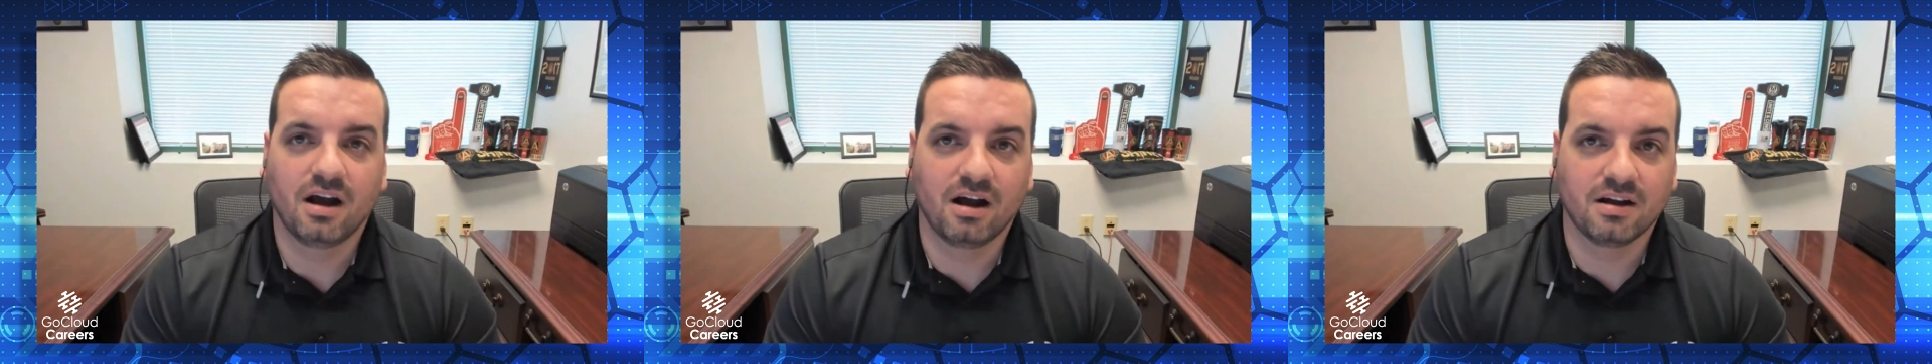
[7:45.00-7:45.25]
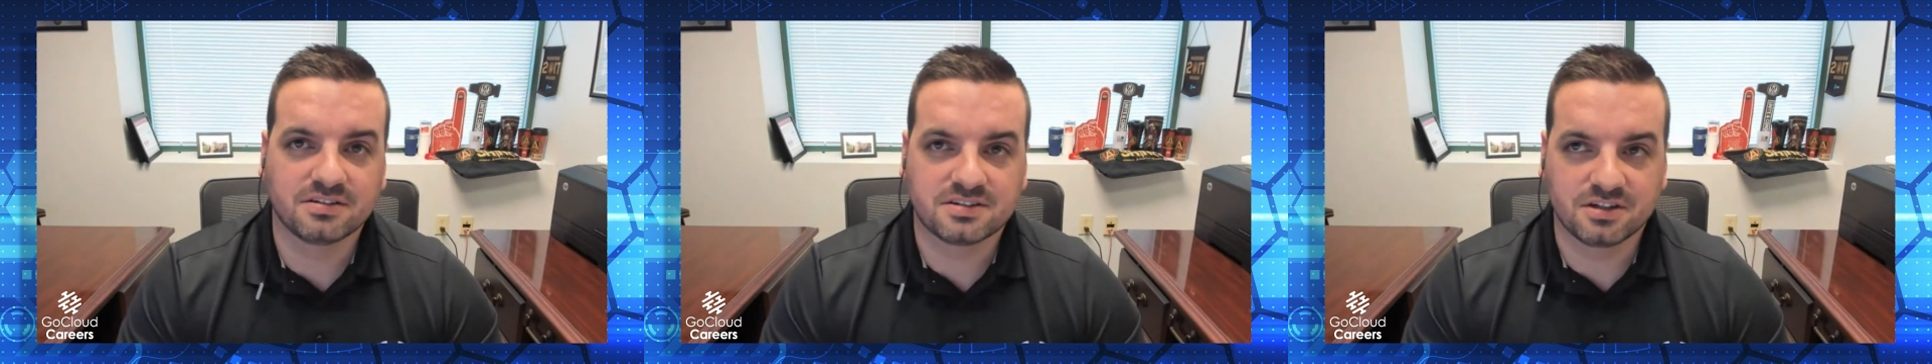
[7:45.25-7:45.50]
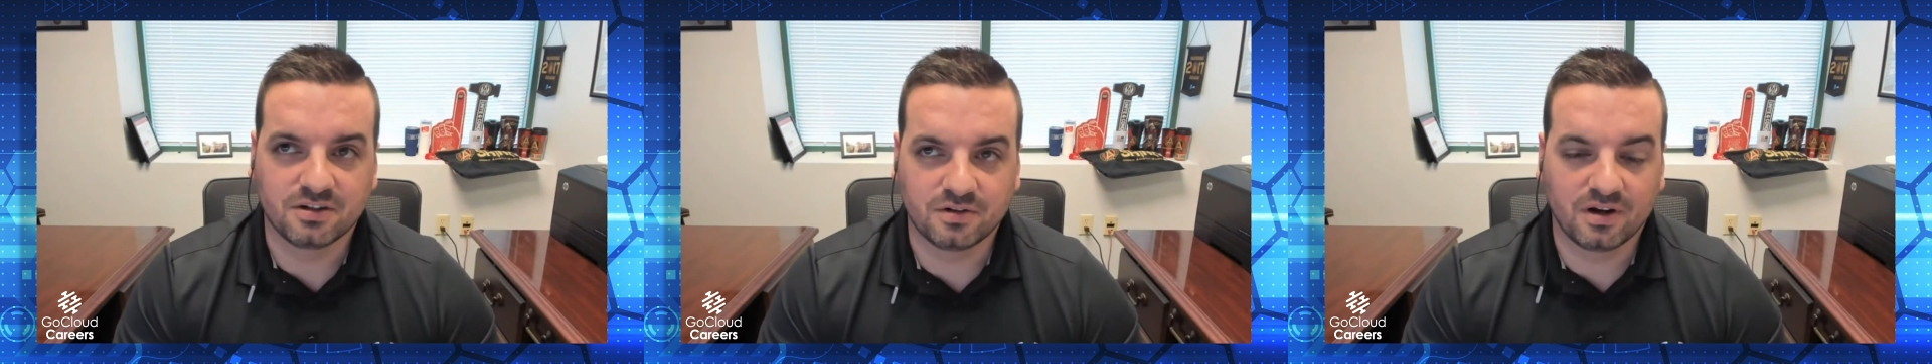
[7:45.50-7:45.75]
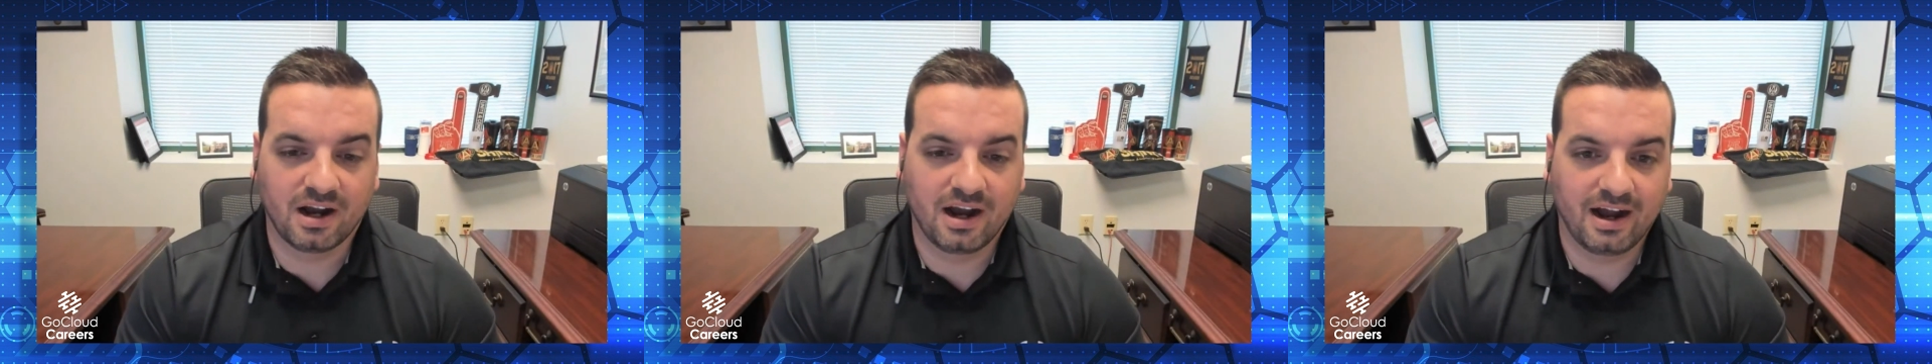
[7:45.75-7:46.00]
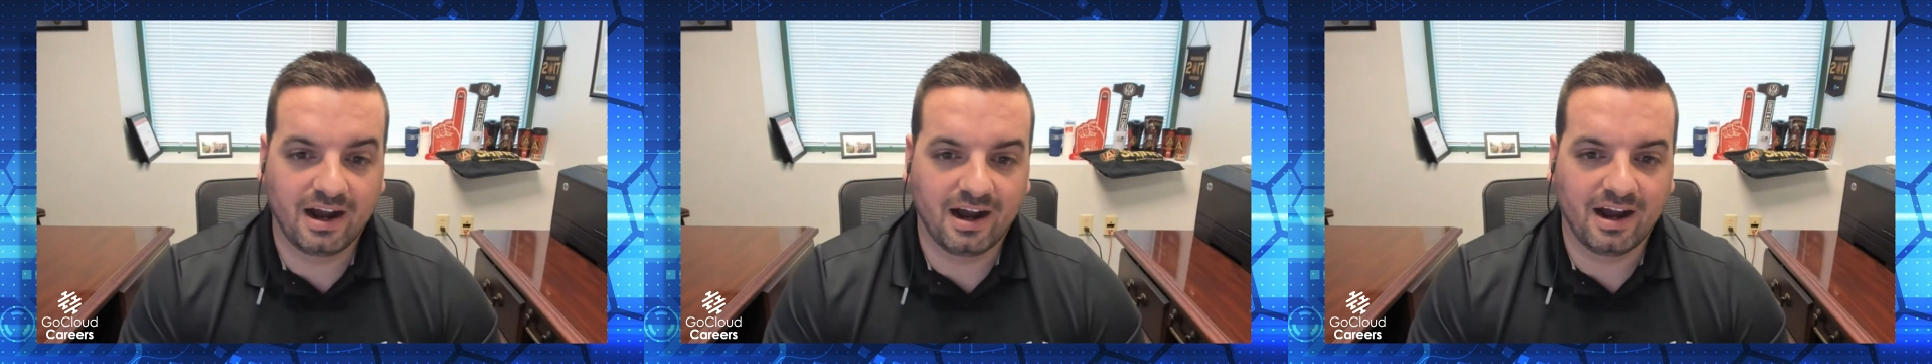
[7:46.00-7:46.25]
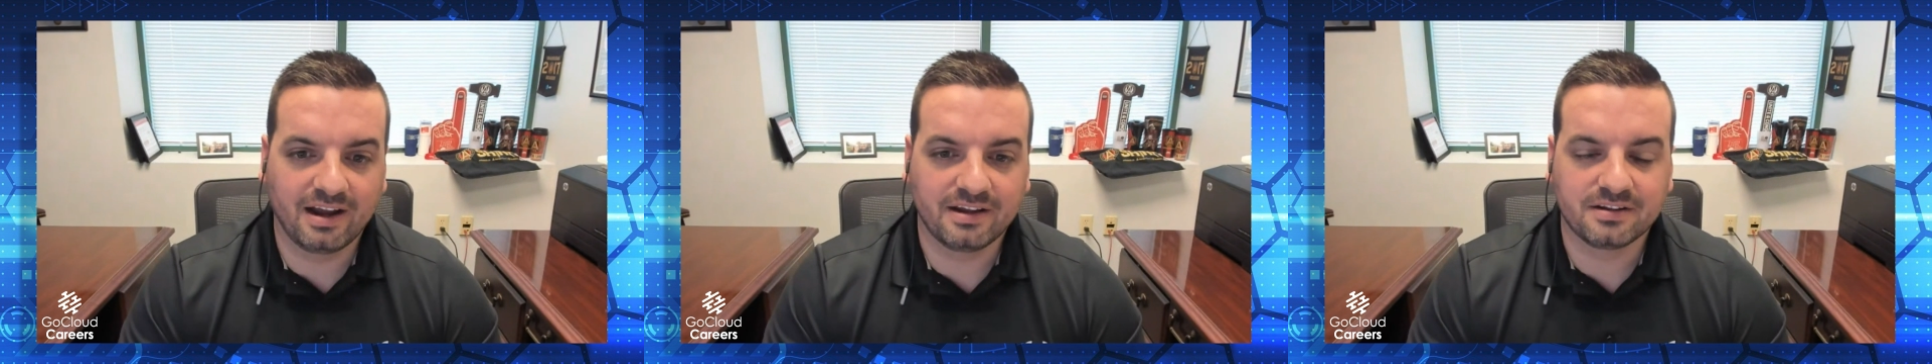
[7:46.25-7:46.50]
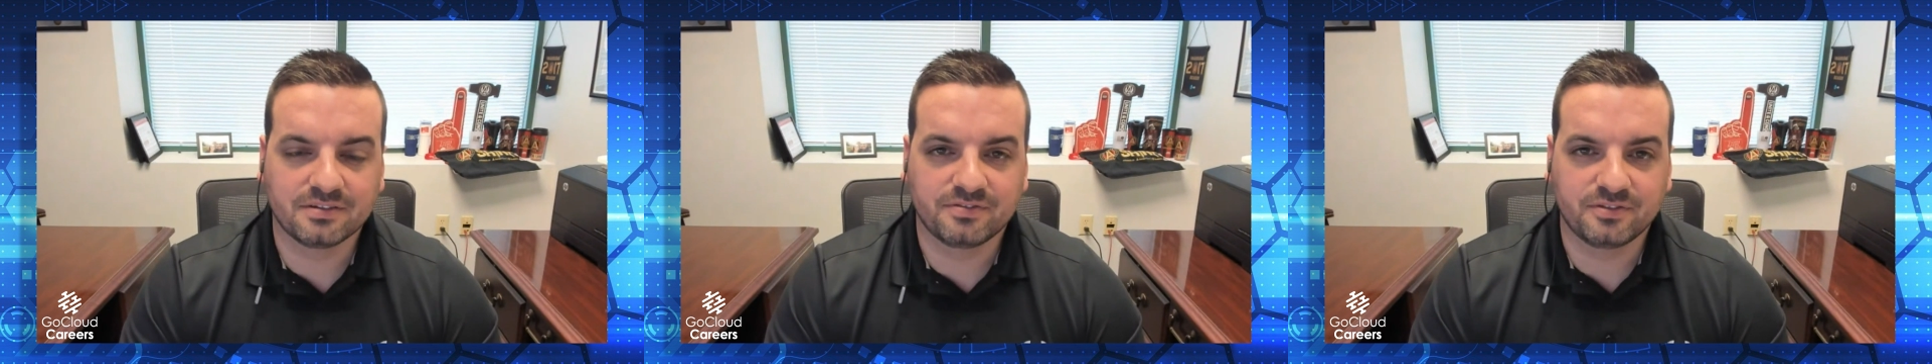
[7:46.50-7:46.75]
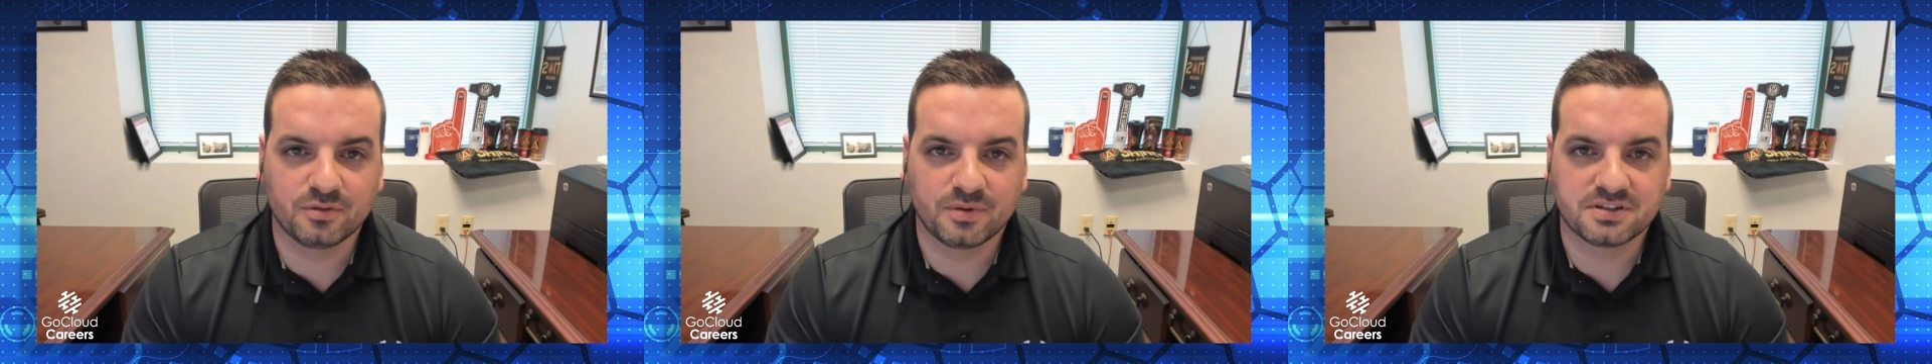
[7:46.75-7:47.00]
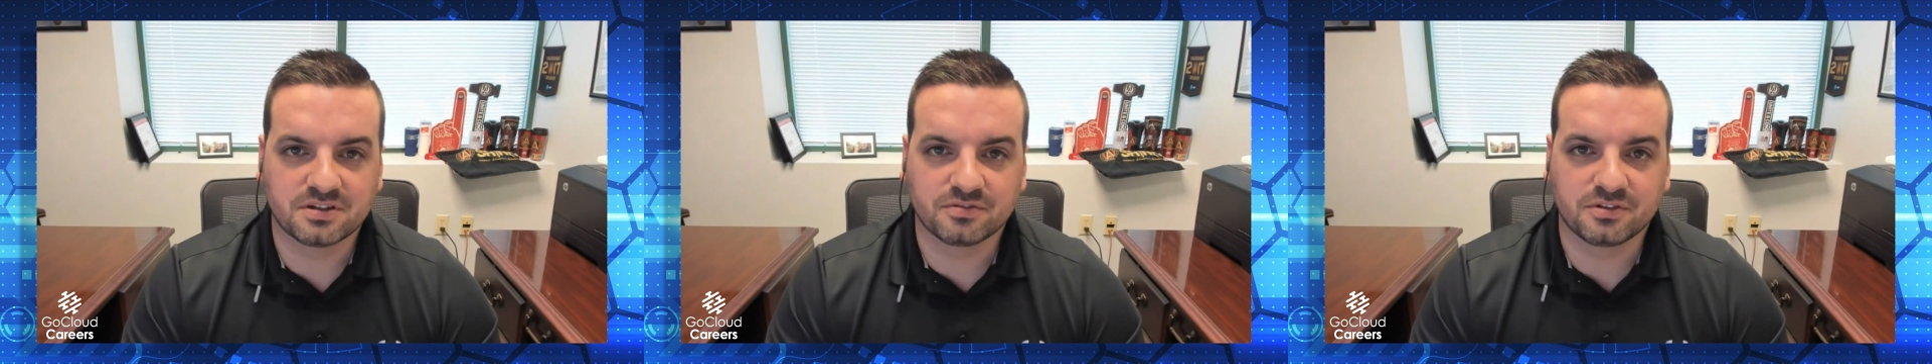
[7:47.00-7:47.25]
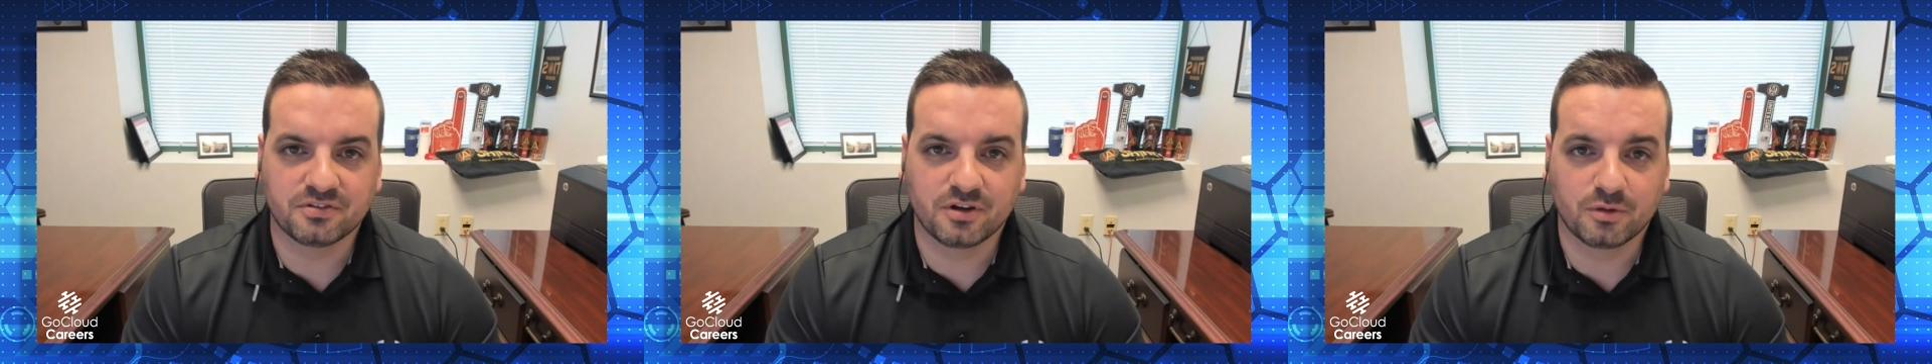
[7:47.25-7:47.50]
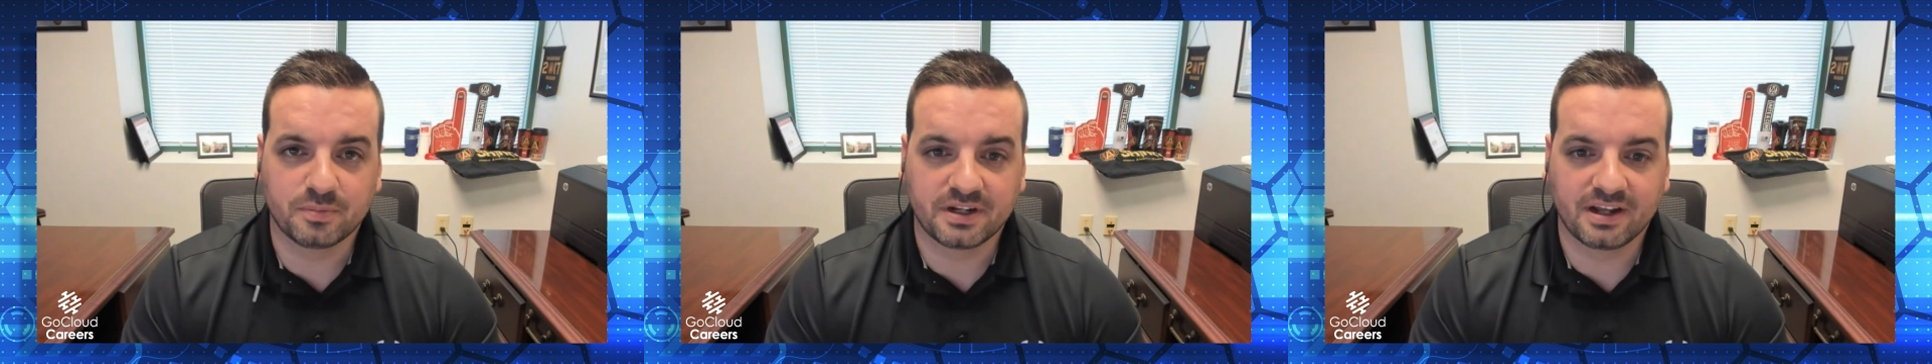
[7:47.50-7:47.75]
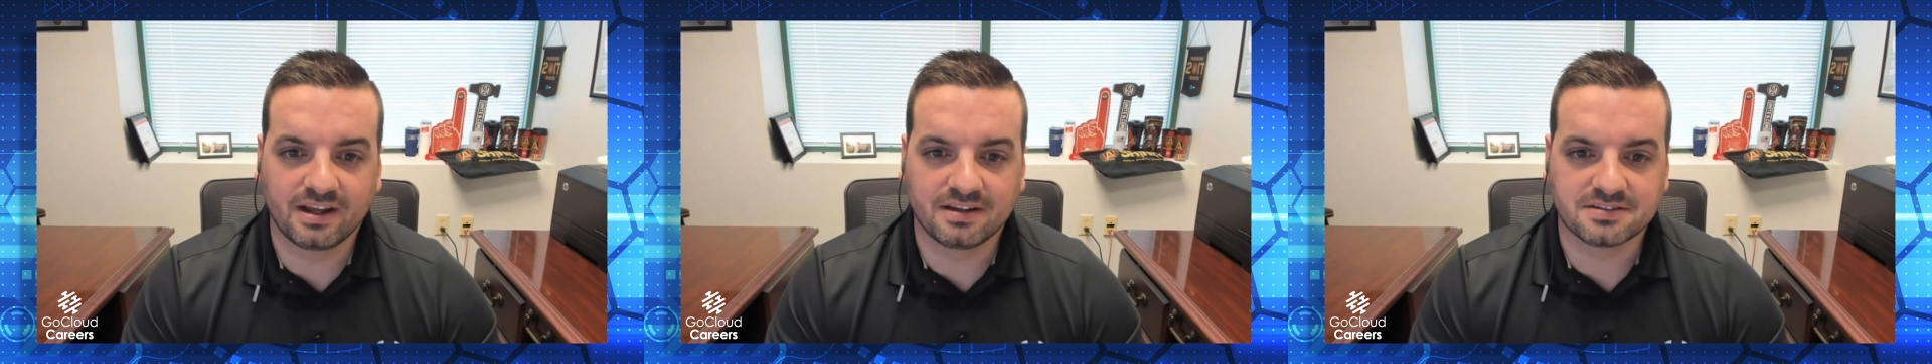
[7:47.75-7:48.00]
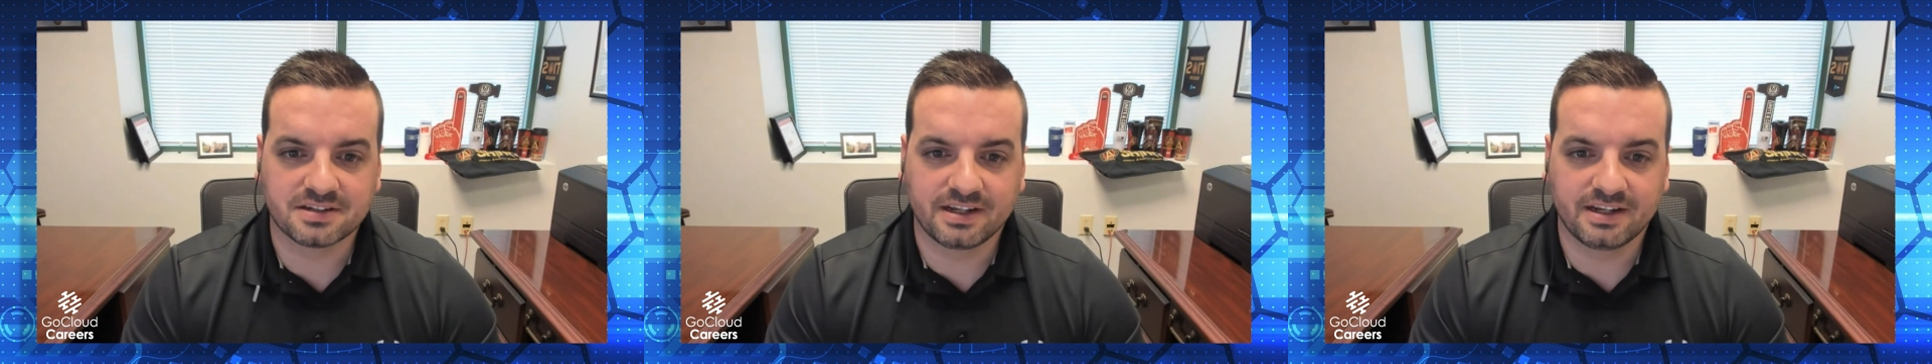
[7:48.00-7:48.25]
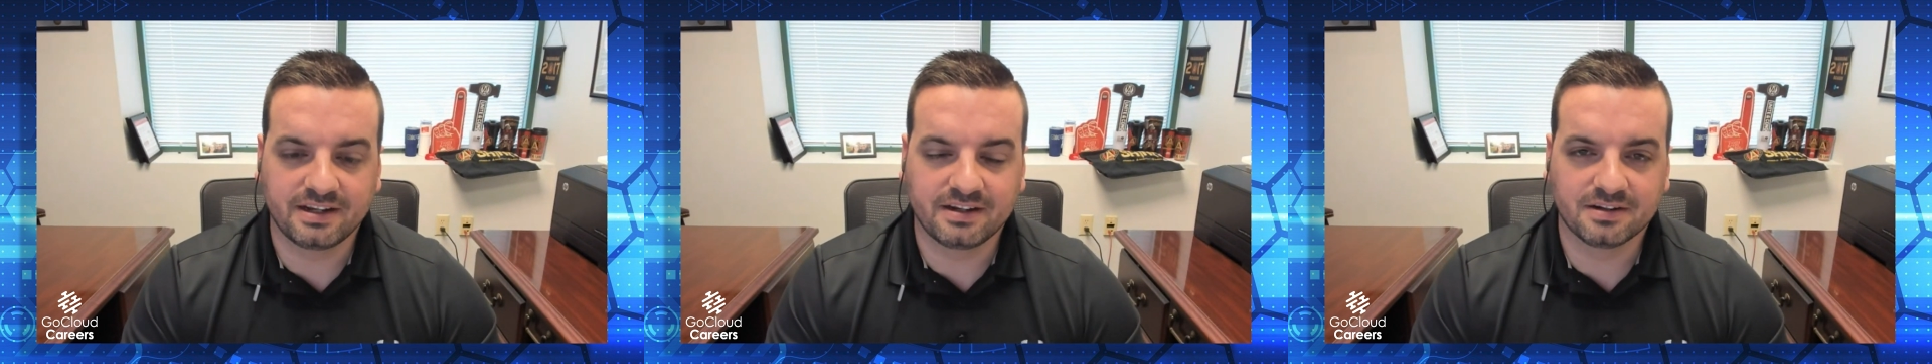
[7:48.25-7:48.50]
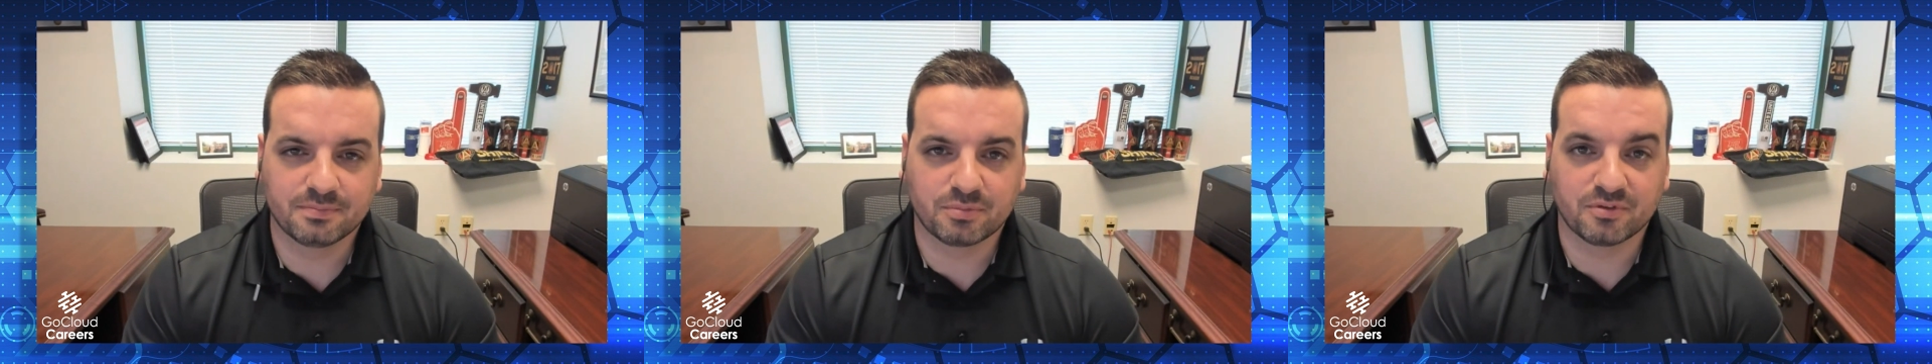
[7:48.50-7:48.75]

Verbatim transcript: Uh, so I could feel myself developing as a